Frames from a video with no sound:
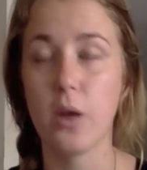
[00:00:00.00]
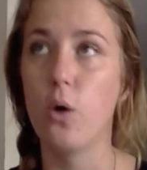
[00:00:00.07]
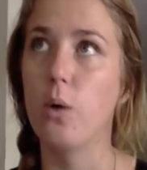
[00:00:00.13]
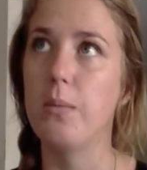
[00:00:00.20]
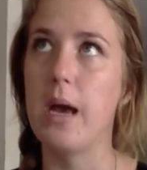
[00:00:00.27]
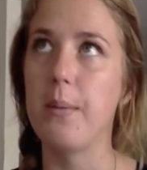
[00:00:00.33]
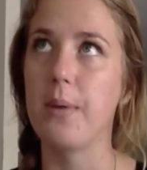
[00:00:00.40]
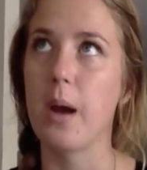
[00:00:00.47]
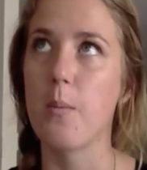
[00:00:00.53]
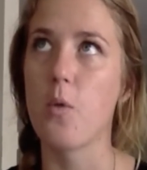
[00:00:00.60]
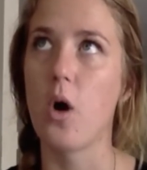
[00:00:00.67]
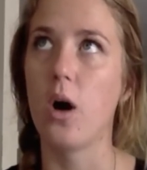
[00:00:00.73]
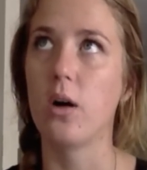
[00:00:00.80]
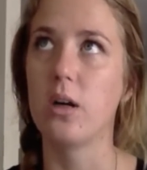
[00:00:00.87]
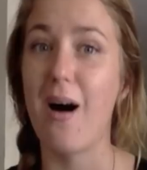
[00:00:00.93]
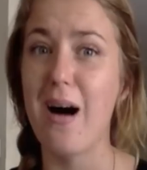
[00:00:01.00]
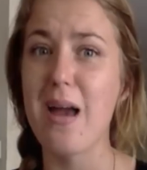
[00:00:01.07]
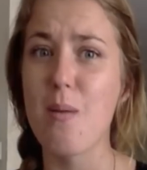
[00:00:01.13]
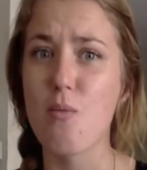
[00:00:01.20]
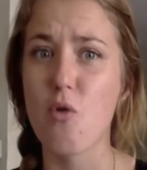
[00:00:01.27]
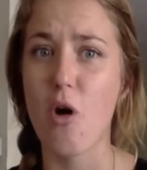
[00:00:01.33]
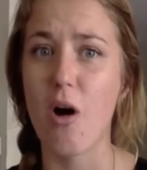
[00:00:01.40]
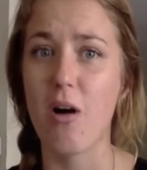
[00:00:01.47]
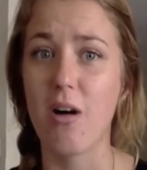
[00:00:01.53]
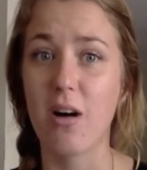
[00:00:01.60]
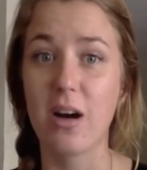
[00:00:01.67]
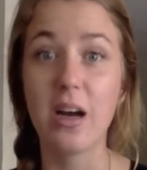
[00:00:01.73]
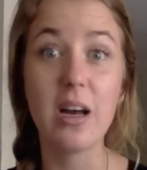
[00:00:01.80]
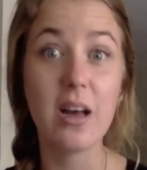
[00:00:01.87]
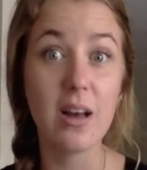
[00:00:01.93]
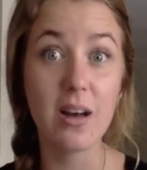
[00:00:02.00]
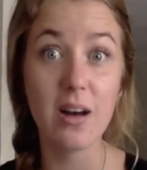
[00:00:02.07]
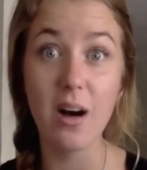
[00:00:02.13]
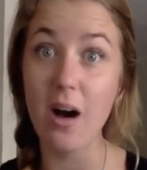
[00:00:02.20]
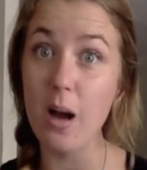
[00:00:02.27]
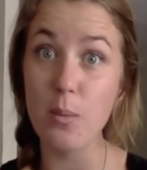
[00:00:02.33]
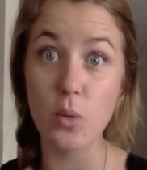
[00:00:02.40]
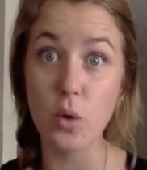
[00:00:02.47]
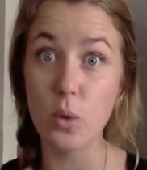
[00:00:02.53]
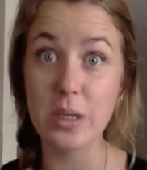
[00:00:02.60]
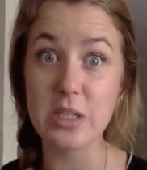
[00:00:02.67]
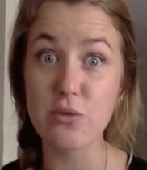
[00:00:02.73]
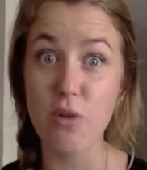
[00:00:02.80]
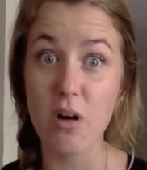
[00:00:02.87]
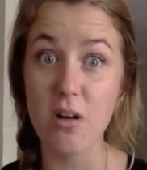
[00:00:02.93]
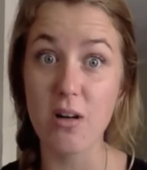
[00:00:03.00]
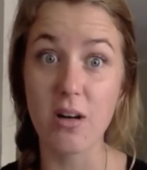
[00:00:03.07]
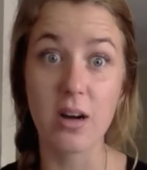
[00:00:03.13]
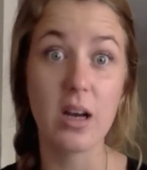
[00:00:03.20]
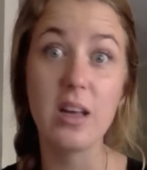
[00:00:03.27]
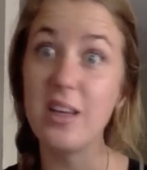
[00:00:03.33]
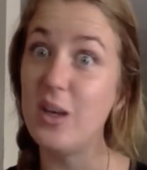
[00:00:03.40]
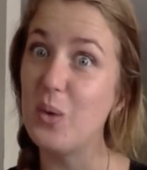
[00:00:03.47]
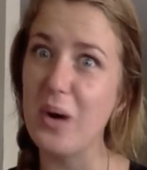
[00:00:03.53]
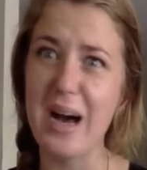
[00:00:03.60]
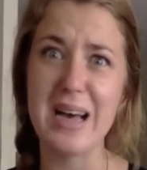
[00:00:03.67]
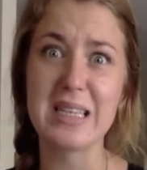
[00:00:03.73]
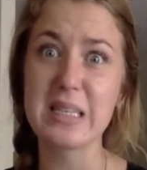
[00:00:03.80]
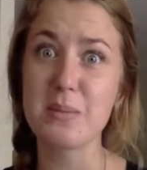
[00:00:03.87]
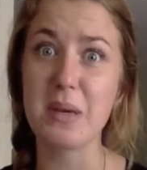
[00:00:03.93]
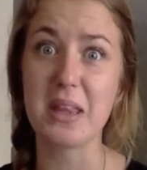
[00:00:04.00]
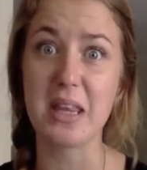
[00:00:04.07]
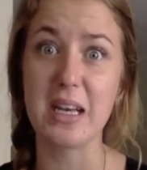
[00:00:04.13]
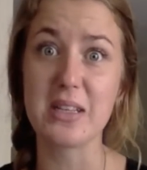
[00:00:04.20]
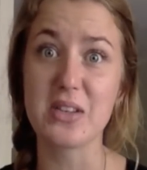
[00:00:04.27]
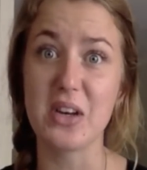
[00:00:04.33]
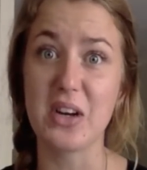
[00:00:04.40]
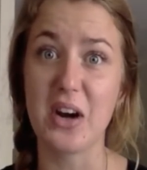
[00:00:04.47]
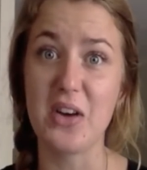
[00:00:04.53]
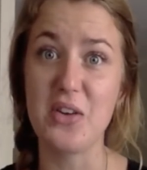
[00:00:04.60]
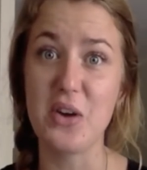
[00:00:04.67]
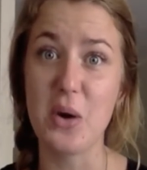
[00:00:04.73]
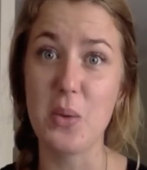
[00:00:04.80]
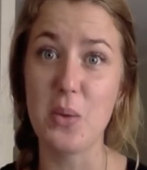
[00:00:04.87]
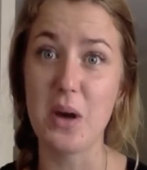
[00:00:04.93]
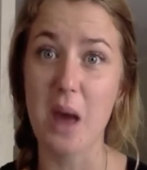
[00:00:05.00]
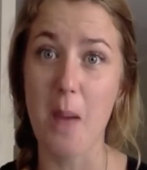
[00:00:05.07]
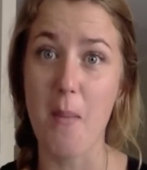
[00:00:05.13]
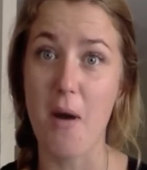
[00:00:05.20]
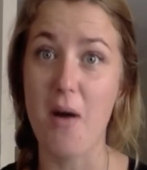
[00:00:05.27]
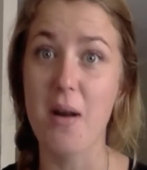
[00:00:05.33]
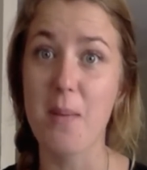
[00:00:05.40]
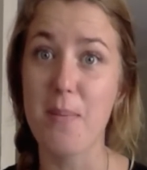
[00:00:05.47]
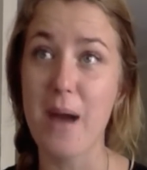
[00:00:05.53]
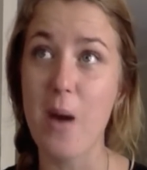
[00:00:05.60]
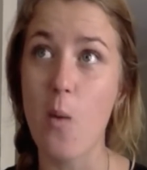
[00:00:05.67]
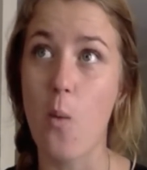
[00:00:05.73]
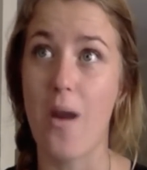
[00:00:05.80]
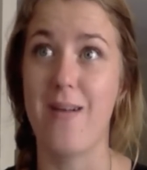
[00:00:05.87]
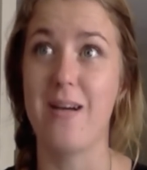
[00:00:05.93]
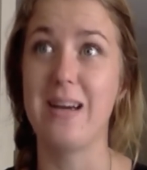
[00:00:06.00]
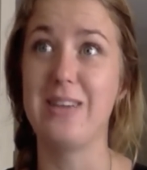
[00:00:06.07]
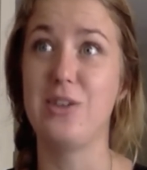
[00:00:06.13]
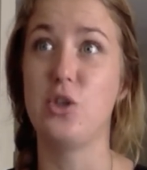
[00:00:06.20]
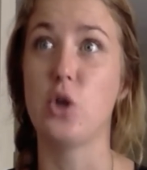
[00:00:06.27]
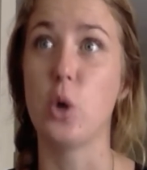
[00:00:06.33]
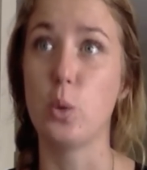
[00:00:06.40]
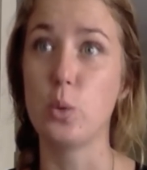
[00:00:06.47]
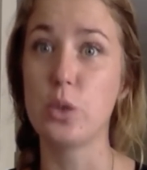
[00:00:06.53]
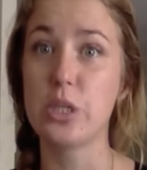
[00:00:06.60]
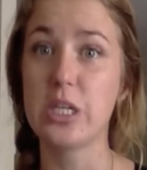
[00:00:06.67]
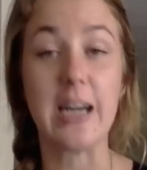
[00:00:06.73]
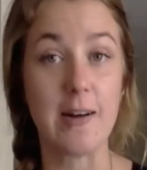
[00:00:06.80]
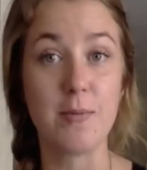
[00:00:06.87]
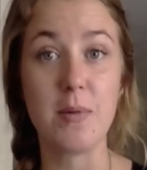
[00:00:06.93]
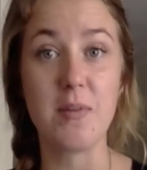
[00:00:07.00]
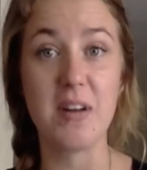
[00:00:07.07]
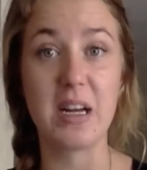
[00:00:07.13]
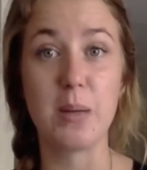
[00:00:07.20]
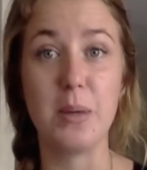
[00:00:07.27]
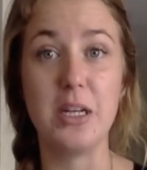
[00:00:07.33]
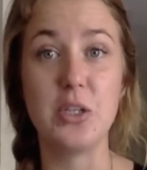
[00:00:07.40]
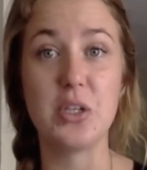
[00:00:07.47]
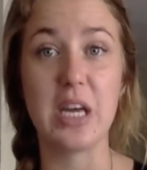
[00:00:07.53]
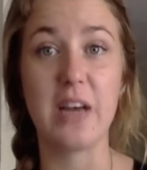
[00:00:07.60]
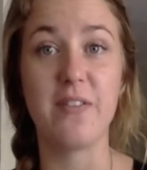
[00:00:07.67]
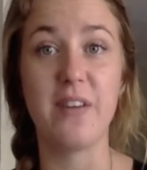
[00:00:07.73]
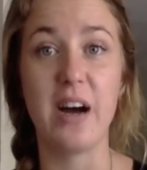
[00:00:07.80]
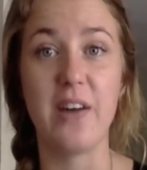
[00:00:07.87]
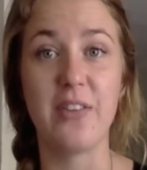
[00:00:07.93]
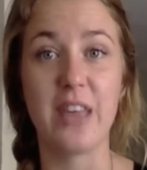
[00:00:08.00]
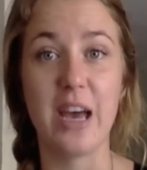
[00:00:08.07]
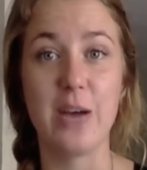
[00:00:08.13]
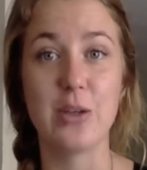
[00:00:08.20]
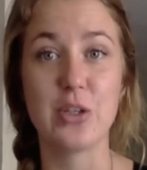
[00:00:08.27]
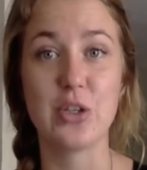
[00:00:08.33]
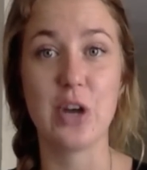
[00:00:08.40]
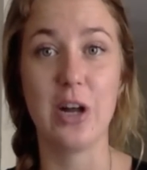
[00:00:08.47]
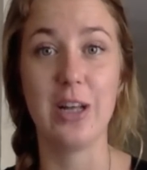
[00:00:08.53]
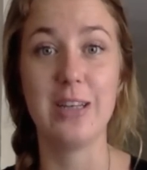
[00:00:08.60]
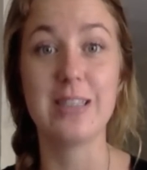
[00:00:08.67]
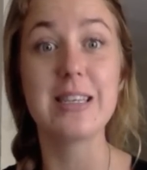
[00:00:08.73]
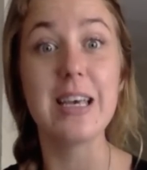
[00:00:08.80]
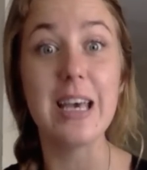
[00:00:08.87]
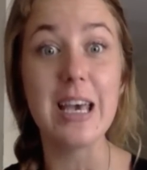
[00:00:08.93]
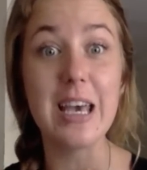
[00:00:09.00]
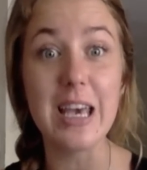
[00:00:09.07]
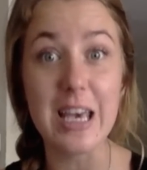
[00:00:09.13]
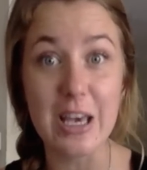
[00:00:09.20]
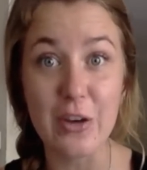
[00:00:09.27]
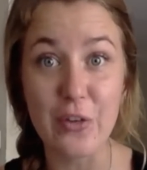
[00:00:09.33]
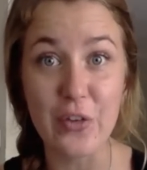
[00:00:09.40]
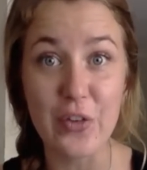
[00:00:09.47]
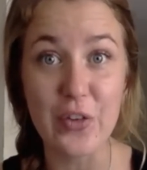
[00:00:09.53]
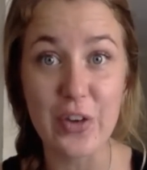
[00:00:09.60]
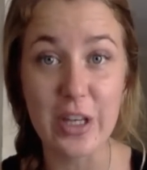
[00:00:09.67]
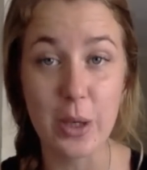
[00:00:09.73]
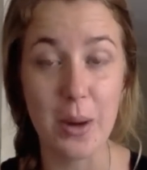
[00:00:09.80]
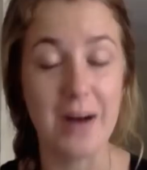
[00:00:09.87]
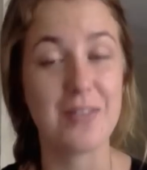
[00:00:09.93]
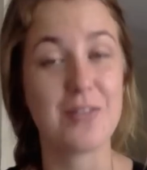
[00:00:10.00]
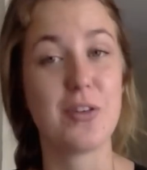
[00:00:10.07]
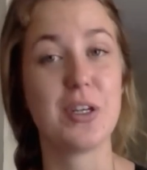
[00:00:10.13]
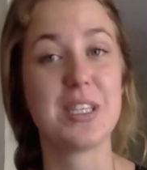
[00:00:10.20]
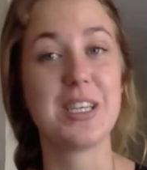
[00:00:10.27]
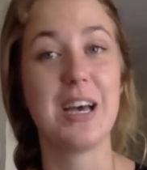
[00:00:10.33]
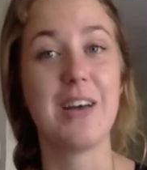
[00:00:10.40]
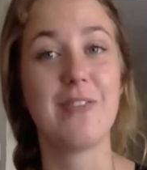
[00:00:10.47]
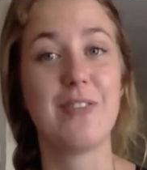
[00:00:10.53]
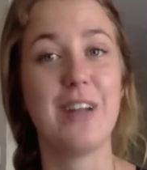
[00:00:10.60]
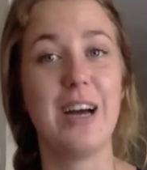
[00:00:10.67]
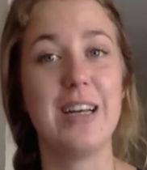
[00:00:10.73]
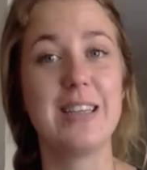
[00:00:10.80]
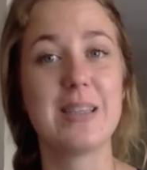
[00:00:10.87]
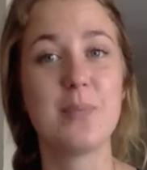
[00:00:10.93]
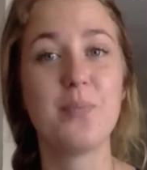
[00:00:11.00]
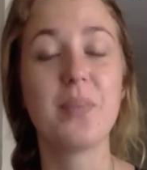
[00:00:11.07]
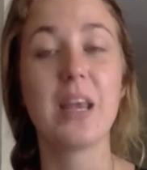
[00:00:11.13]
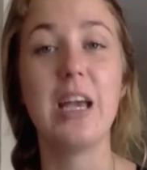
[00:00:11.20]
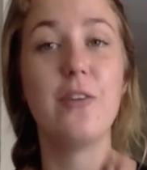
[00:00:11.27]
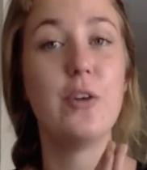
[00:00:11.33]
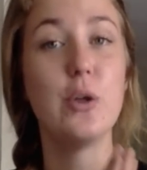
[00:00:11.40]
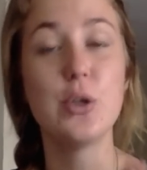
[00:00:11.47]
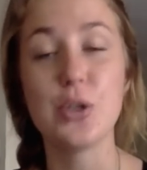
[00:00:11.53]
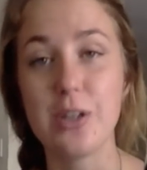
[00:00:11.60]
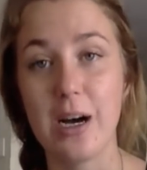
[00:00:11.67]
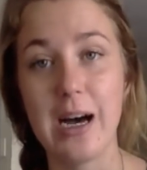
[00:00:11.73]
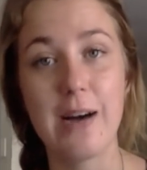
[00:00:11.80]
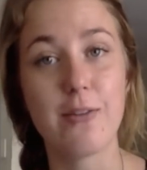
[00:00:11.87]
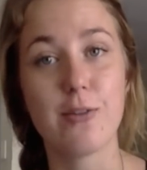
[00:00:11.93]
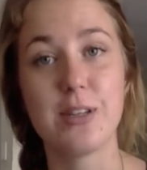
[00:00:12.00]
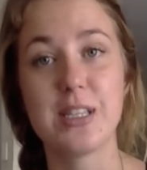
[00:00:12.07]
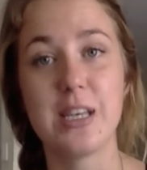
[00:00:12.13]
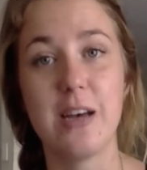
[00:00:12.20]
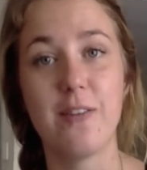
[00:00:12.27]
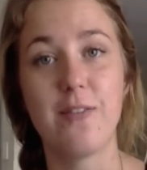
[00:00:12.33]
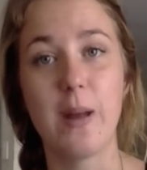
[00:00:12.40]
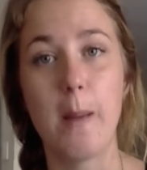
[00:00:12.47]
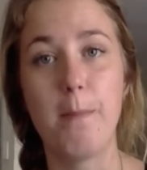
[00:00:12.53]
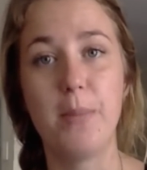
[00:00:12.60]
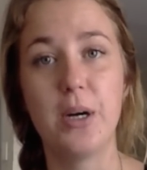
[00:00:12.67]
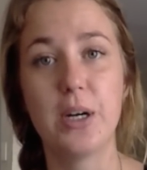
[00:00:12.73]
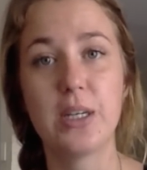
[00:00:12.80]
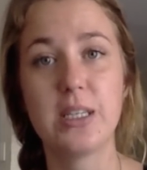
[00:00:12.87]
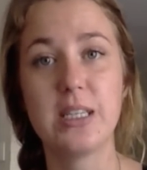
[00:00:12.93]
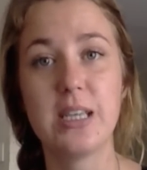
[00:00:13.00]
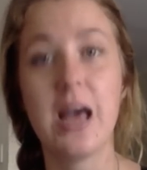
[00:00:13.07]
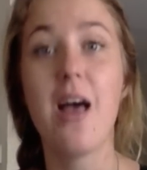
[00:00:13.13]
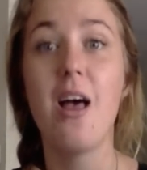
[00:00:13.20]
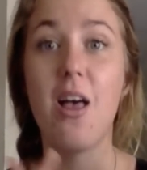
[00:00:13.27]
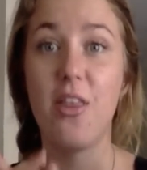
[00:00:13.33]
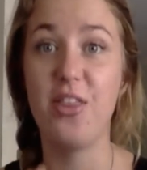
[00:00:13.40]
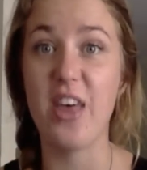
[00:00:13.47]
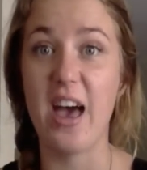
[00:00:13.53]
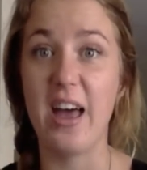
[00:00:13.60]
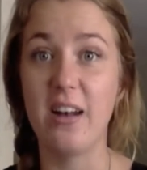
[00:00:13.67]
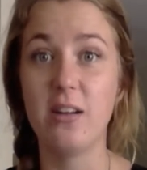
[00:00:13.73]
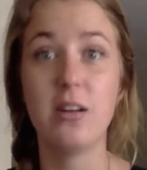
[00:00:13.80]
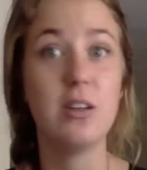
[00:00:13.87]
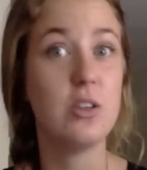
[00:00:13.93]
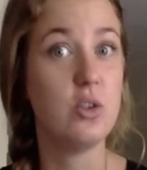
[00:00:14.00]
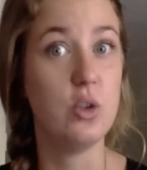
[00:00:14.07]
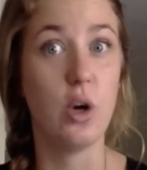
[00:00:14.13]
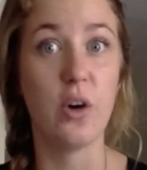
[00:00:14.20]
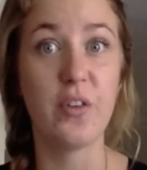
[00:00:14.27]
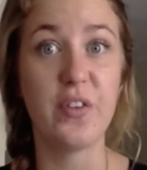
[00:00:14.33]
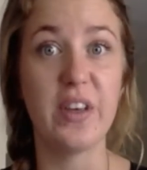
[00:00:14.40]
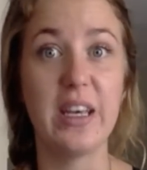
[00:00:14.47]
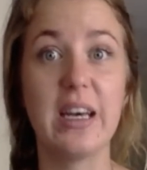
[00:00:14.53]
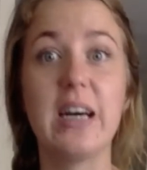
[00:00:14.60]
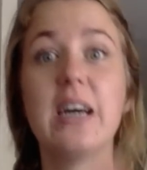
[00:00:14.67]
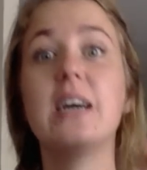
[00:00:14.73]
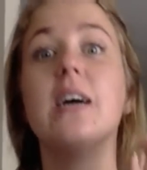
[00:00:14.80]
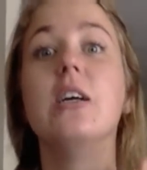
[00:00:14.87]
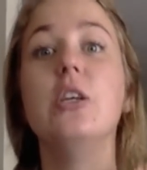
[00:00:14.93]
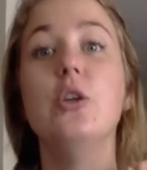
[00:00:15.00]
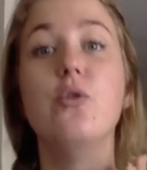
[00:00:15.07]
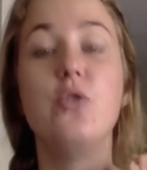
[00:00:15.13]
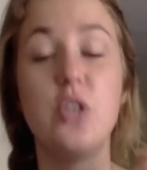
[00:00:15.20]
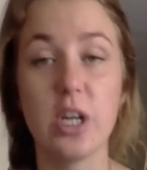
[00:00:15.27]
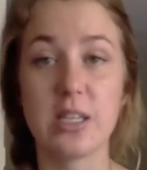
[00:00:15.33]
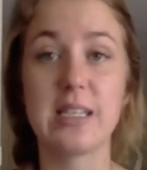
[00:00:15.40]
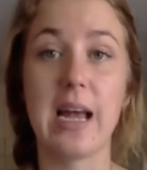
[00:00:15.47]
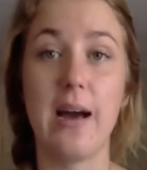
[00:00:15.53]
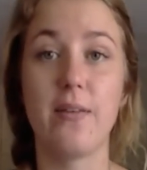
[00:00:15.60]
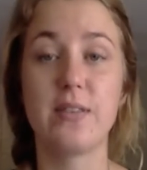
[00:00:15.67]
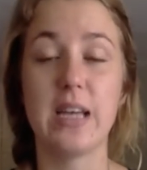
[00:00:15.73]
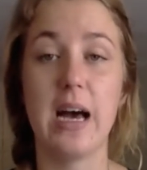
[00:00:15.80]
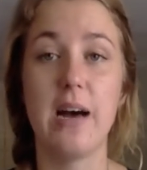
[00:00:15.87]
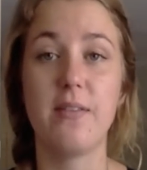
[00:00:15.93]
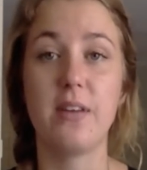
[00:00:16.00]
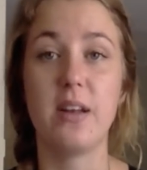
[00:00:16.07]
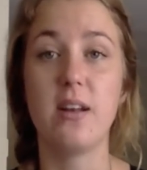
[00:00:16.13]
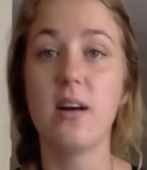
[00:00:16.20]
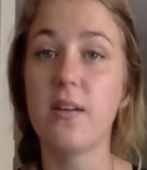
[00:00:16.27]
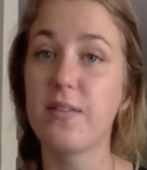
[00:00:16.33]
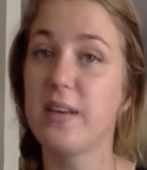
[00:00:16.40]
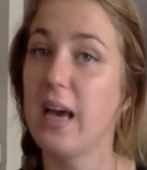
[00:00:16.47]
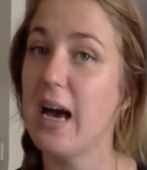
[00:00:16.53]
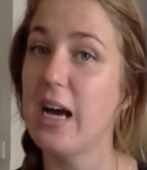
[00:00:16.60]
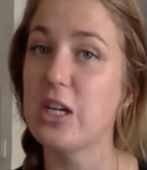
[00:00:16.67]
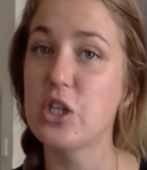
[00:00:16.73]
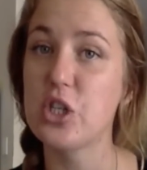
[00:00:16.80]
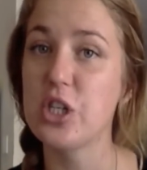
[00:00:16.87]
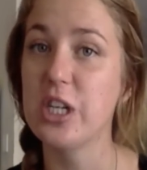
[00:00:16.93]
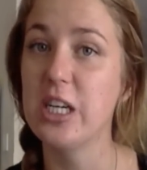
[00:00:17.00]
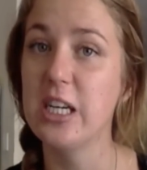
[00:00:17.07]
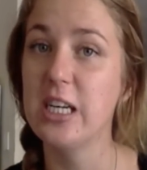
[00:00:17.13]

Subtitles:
Or maybe I'm wrong. I am wrong. I'm always wrong. You ask me things like I know what I'm on about when I don't. The government recommends you take $5,000 if you have a return flight. If you do not have a return flight booked, then no fear, you just have to have enough cash